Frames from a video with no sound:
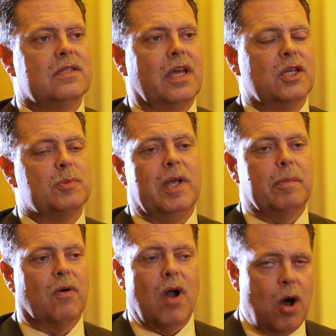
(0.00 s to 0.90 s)
Zycus
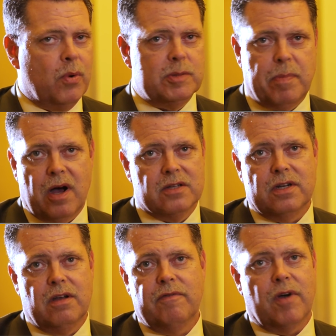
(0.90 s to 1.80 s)
people are always
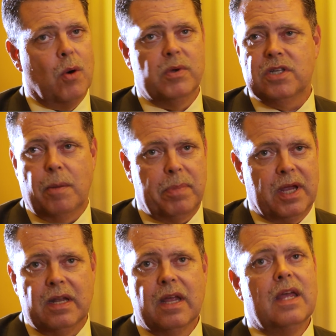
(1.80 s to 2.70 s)
positive, always
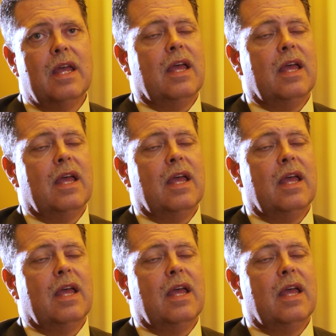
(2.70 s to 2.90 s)
upbeat.